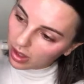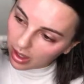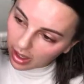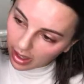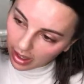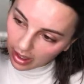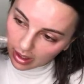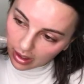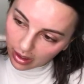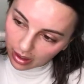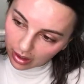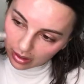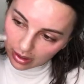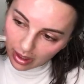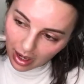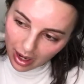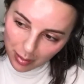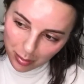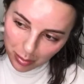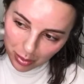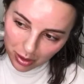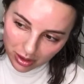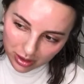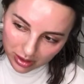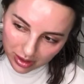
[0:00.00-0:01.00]
And I
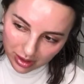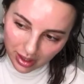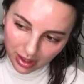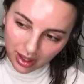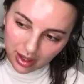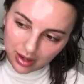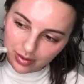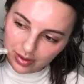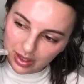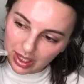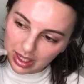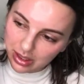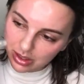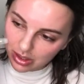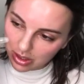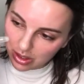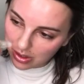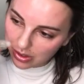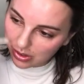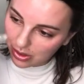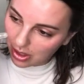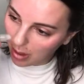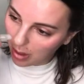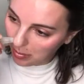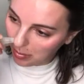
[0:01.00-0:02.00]
personally kind of like to
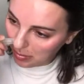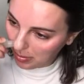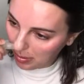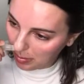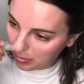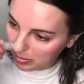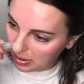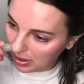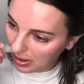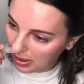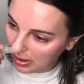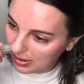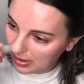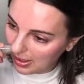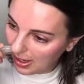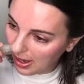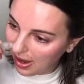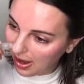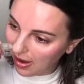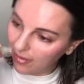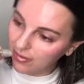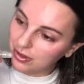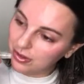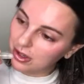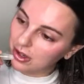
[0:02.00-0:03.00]
use copper peptides
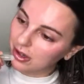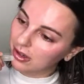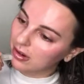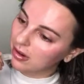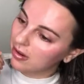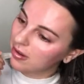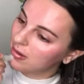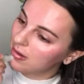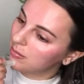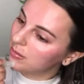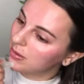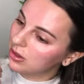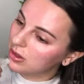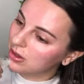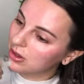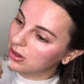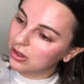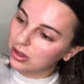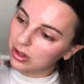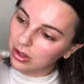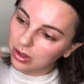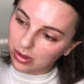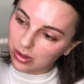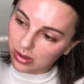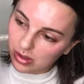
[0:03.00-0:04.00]
after, but you could
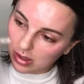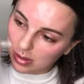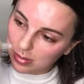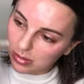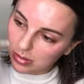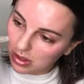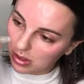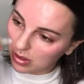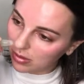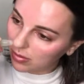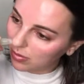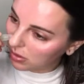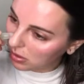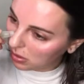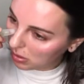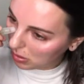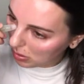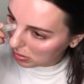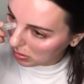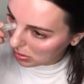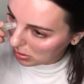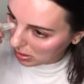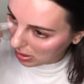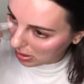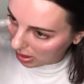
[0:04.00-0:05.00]
use them to
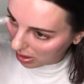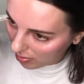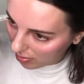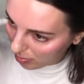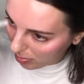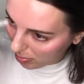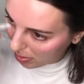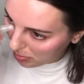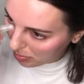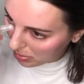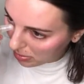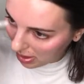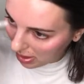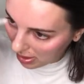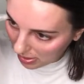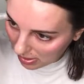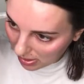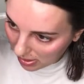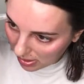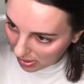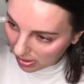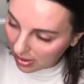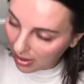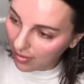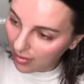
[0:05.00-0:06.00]
infuse kind of peptides
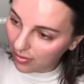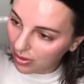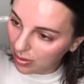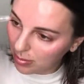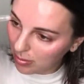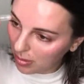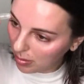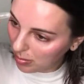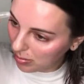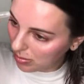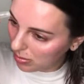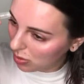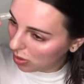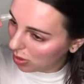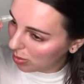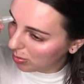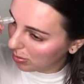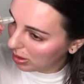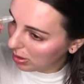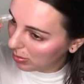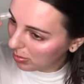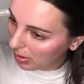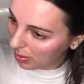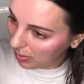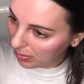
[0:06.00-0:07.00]
and stuff that may
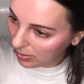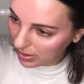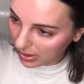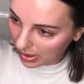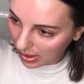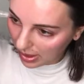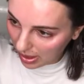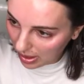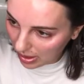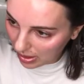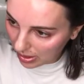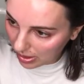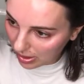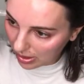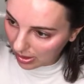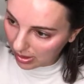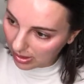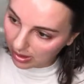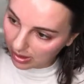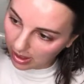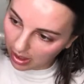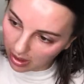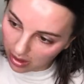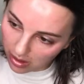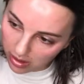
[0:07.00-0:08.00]
normally be able to get into the
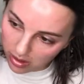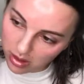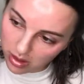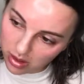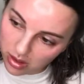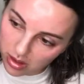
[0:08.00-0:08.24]
skin.